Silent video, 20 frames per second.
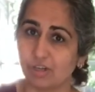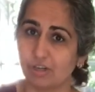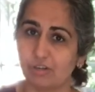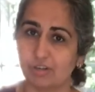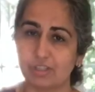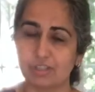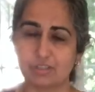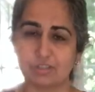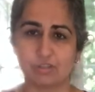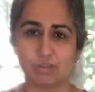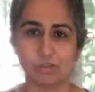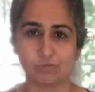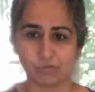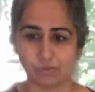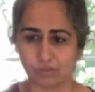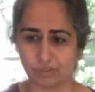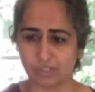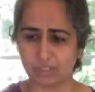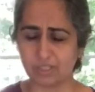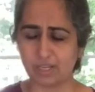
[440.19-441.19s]
It's so
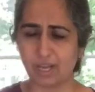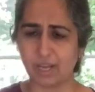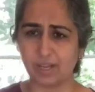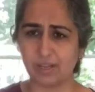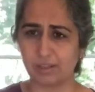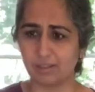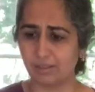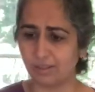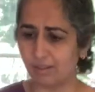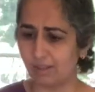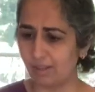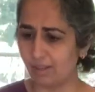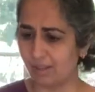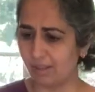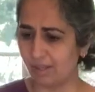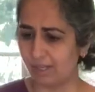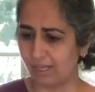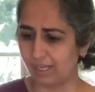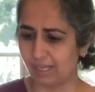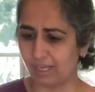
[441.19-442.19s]
versatile
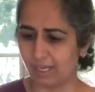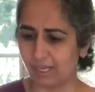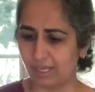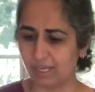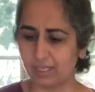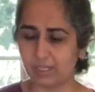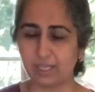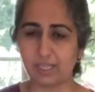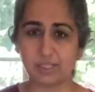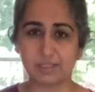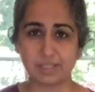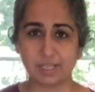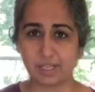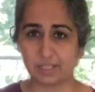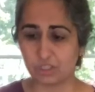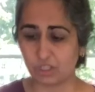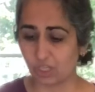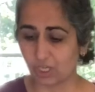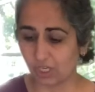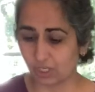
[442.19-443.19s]
and easy to
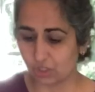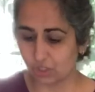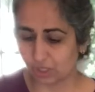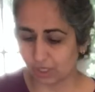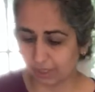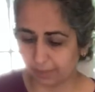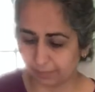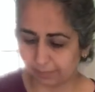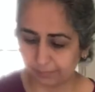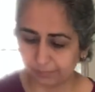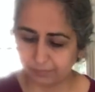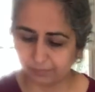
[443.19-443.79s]
change up.